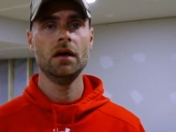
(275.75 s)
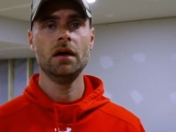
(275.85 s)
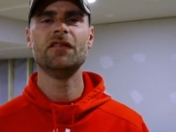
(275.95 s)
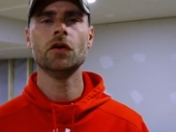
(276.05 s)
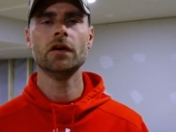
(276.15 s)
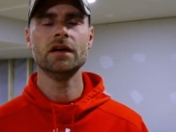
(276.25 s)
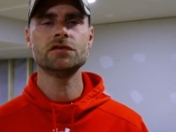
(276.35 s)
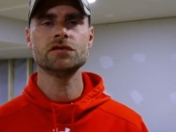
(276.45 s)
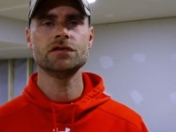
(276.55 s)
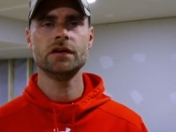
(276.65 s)
If you're
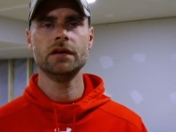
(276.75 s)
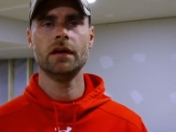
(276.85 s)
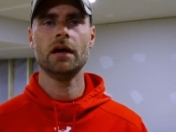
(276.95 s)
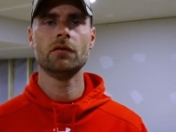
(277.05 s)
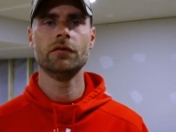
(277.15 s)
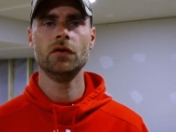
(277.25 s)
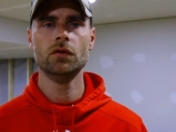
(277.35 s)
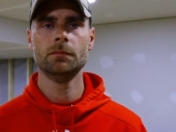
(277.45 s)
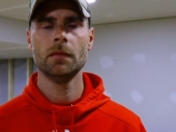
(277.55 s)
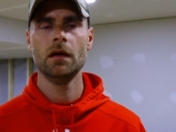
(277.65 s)
interested in that
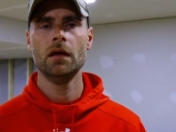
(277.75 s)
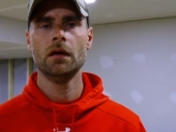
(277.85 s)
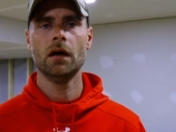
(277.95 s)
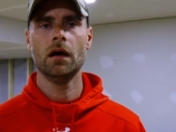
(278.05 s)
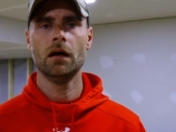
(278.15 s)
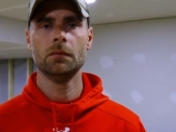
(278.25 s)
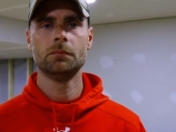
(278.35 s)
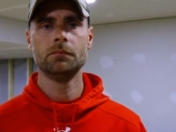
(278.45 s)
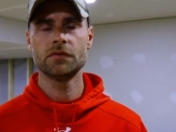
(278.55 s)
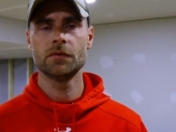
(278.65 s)
review,
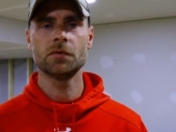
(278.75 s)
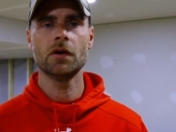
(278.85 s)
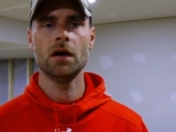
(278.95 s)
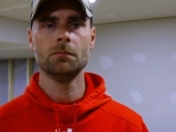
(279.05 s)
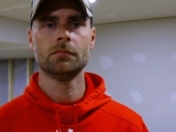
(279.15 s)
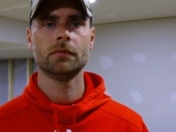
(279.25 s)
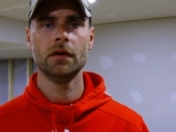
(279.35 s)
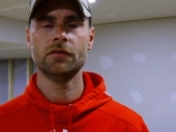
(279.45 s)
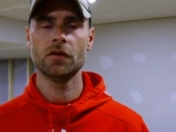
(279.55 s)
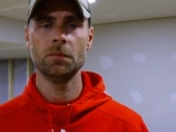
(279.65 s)
subscribe.
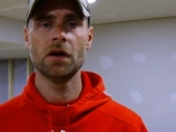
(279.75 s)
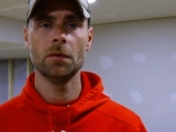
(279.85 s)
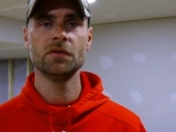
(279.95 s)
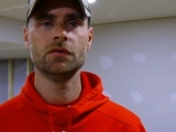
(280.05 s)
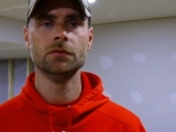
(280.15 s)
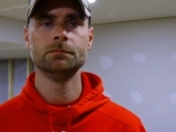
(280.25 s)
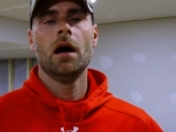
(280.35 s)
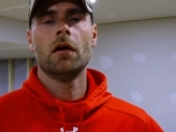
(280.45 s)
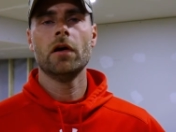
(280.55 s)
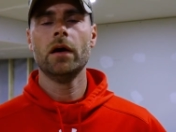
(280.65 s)
It's going to be coming soon.
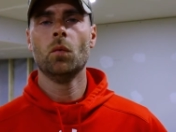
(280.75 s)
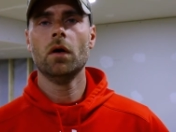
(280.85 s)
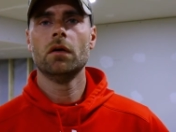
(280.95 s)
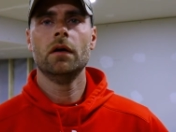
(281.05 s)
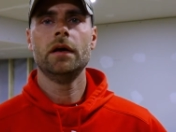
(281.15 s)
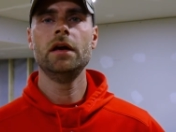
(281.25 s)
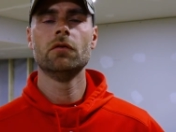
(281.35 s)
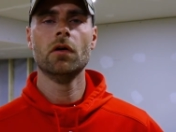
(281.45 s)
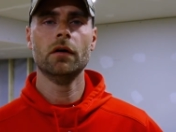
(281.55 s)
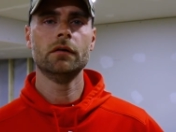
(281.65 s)
I ran 1 heat
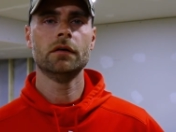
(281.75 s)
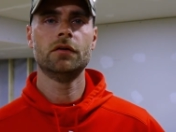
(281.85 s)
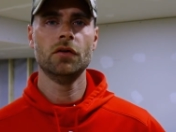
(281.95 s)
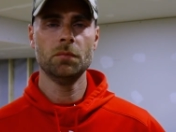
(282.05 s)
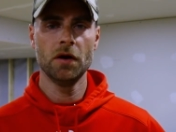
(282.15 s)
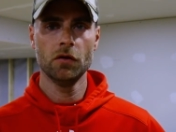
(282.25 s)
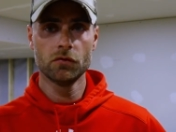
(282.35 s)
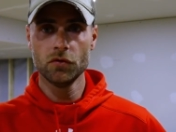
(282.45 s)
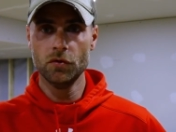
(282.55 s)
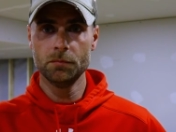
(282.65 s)
run to the middle of the
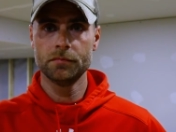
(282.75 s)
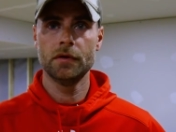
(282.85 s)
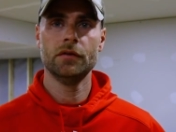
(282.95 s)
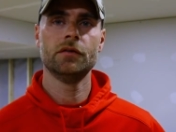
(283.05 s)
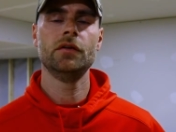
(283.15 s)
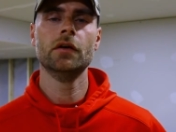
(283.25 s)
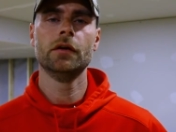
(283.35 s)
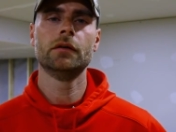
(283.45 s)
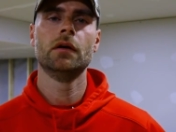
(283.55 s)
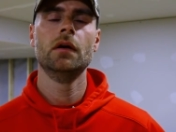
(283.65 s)
room in the
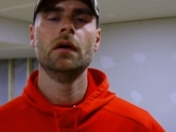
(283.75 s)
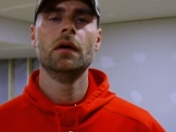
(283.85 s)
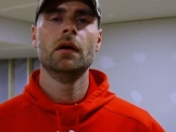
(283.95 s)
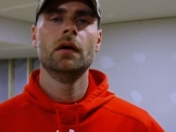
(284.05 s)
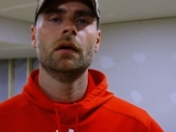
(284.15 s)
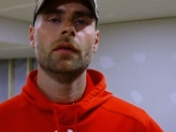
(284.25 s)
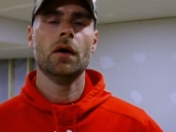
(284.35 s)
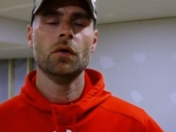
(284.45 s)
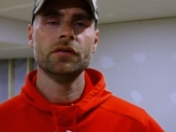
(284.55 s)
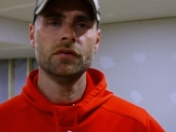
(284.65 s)
ceiling. That
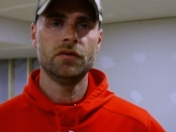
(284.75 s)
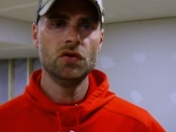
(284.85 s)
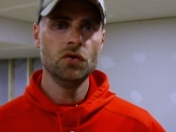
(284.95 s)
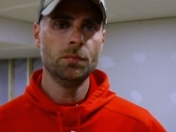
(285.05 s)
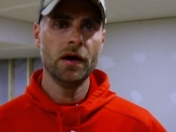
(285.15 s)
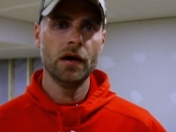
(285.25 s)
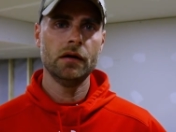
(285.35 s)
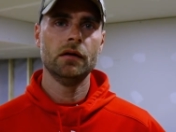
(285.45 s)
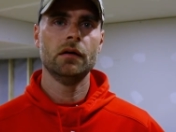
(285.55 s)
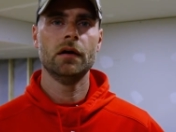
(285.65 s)
wasn't too
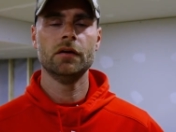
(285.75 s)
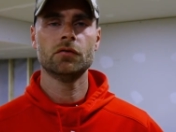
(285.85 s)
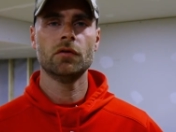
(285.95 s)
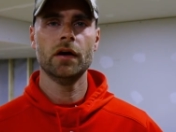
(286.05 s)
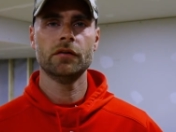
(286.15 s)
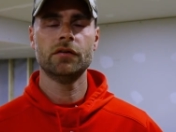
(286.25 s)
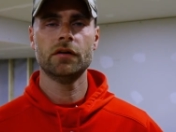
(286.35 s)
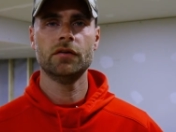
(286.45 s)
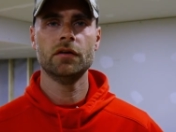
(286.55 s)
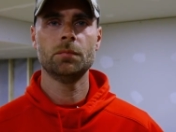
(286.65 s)
bad. I just ran a
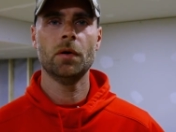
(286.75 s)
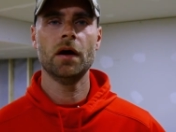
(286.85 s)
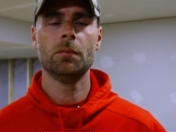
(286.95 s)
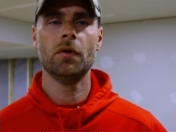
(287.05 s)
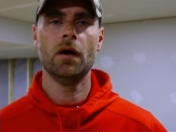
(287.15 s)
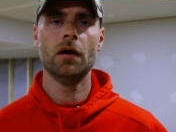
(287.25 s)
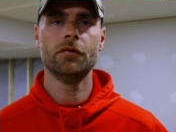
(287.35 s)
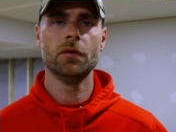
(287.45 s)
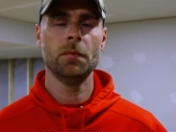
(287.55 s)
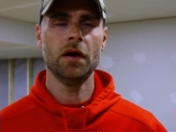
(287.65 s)
6-inch pipe off
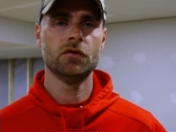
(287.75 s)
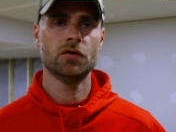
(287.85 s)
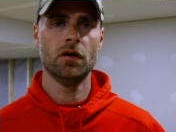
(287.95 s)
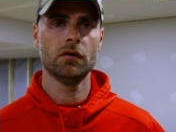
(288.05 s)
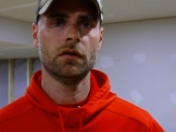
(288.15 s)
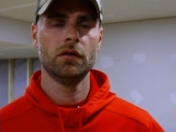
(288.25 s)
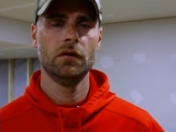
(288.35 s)
of the main trunk.